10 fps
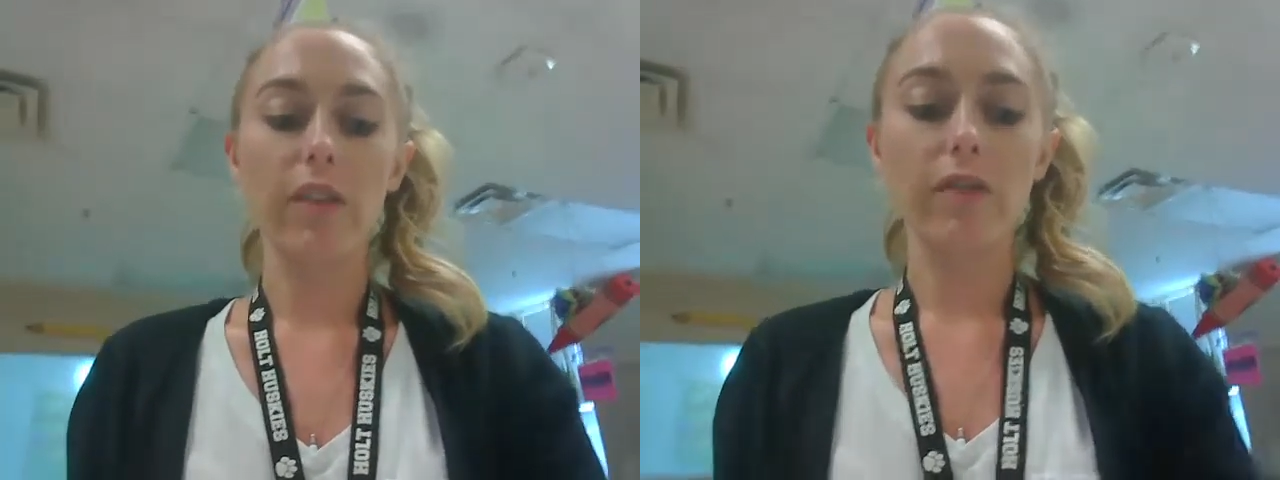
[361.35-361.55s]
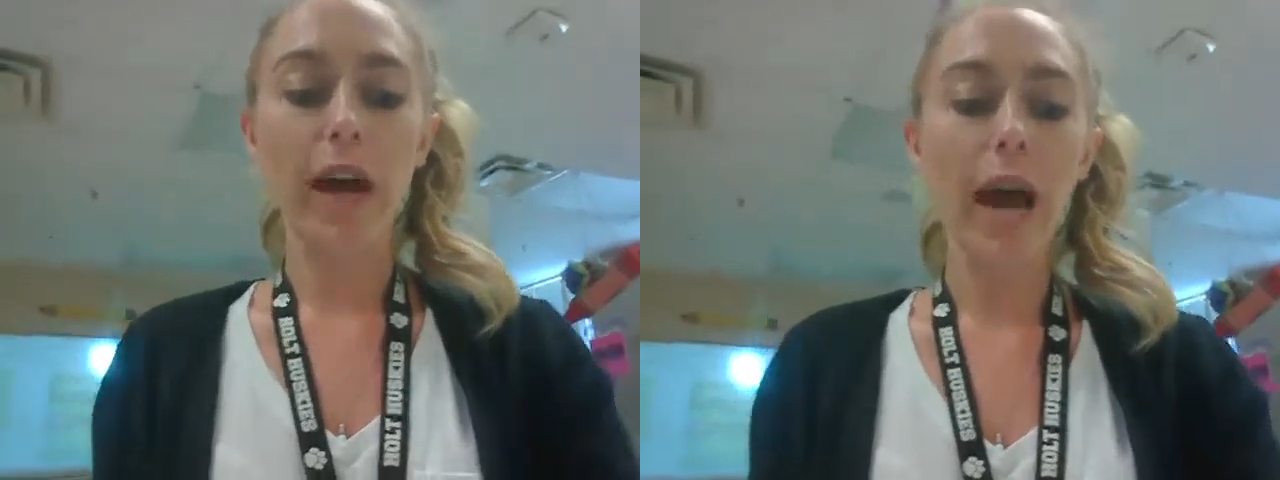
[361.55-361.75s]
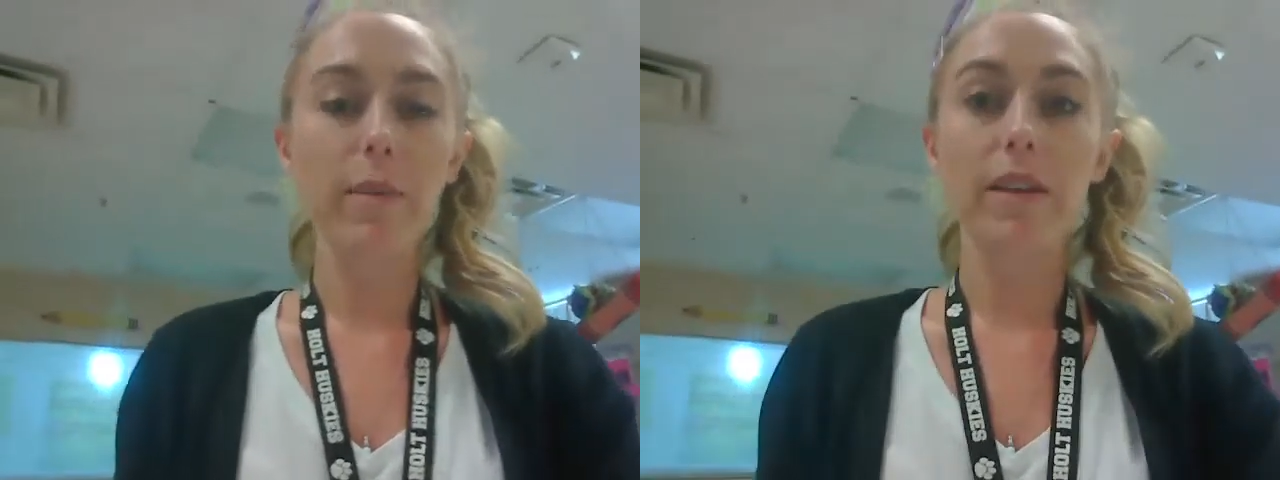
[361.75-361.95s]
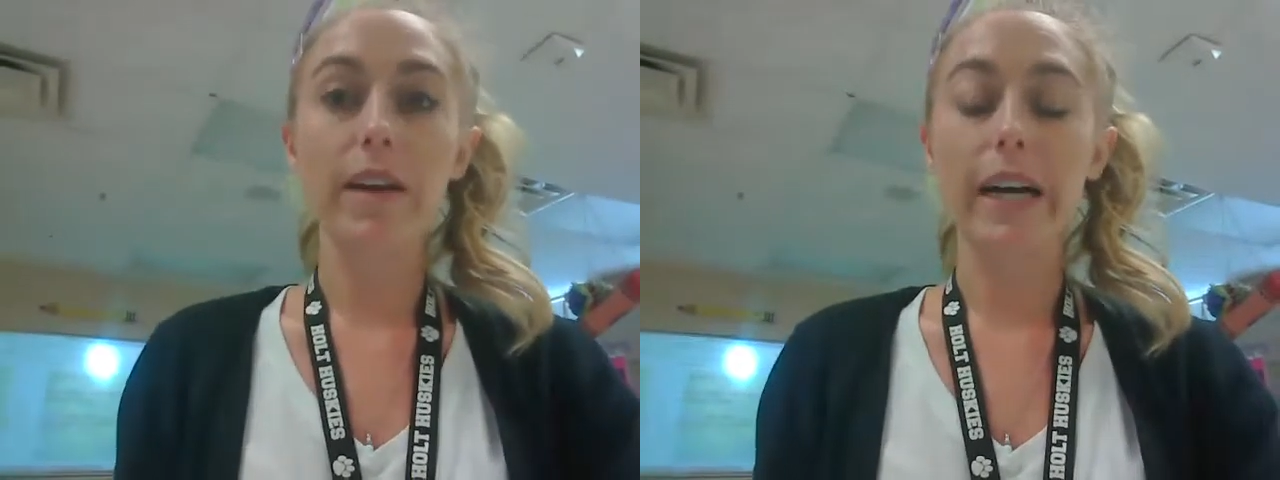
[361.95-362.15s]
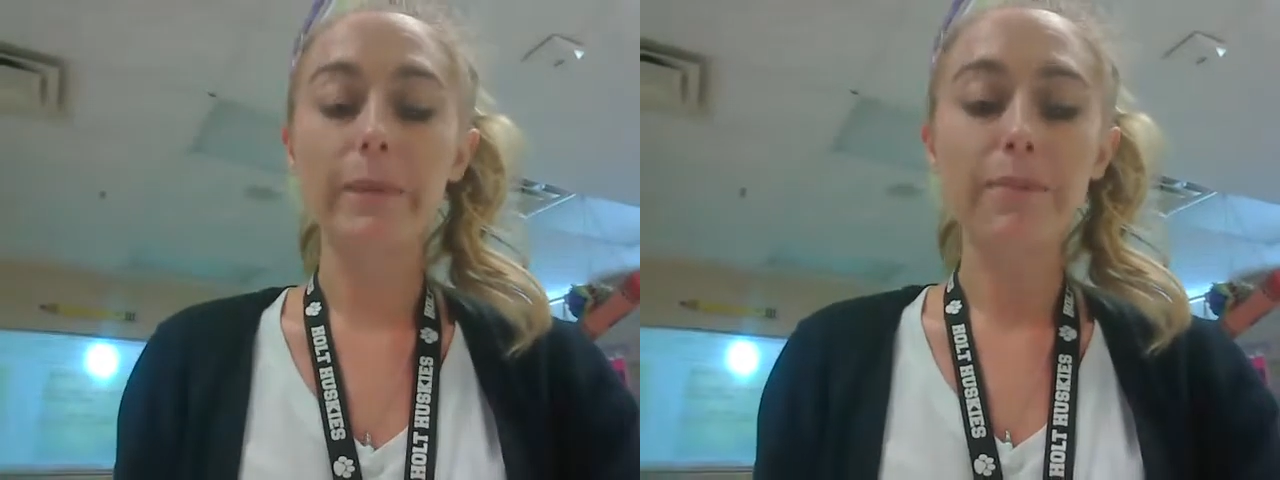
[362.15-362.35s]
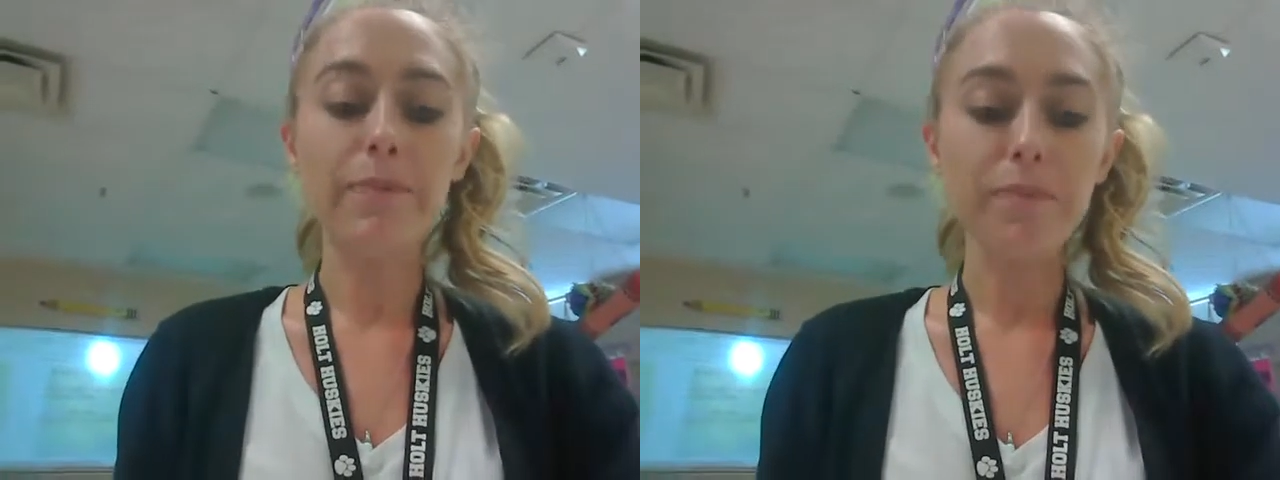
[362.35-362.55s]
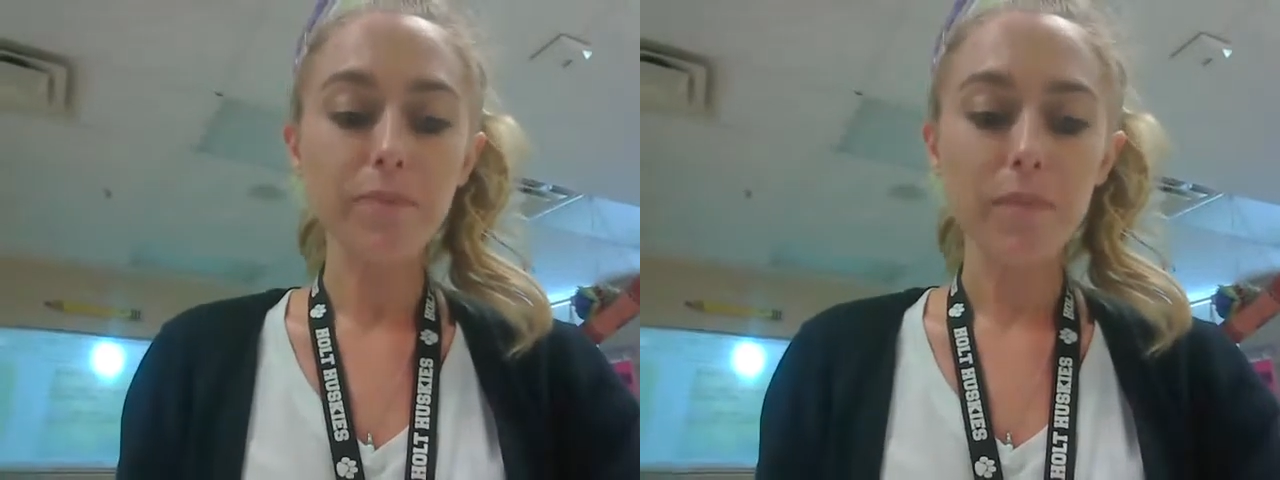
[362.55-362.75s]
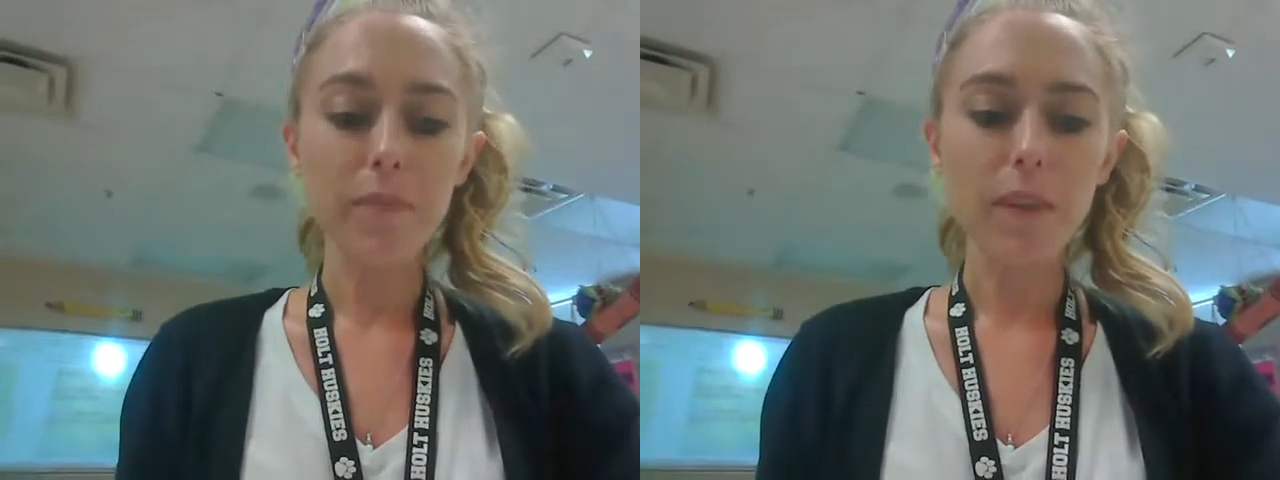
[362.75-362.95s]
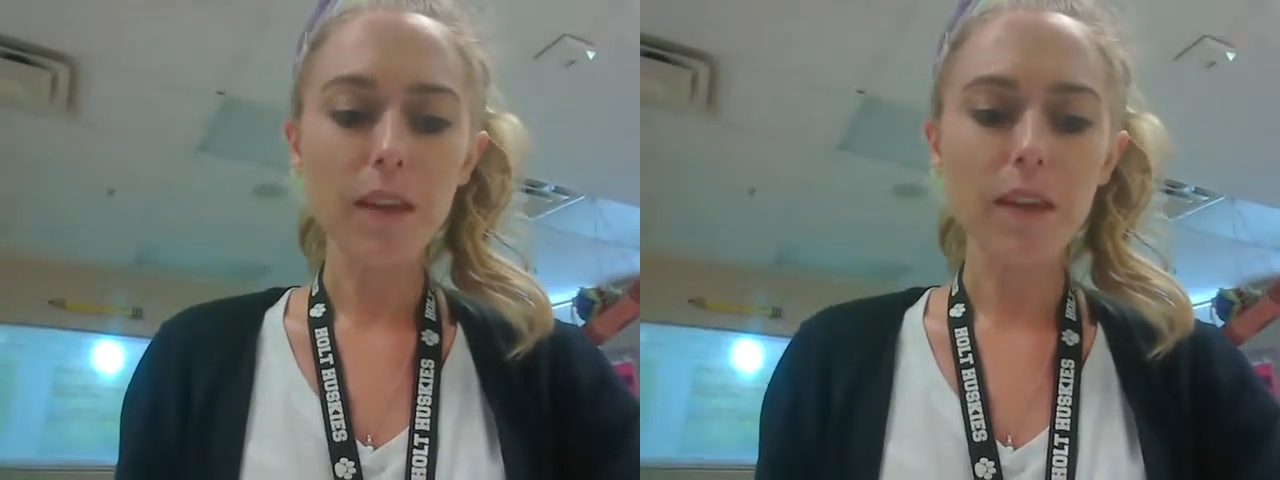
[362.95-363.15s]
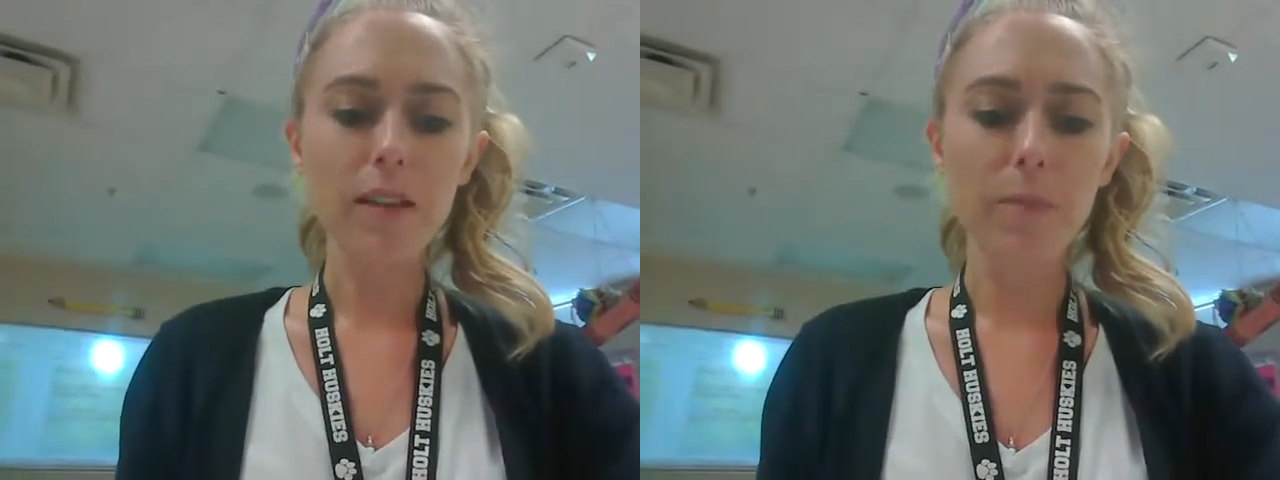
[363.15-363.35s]
vocabulary.
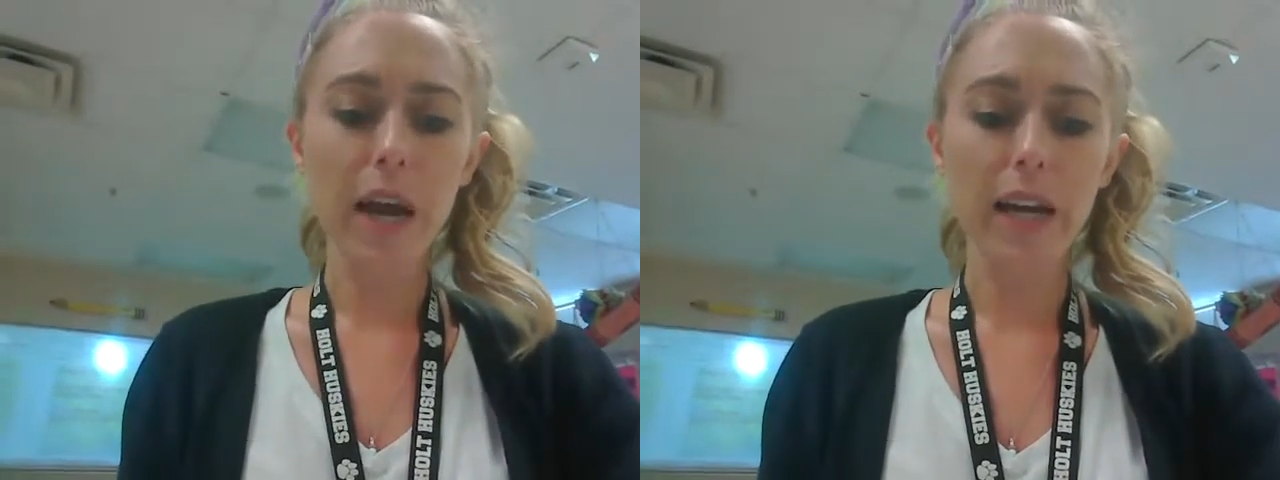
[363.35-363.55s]
But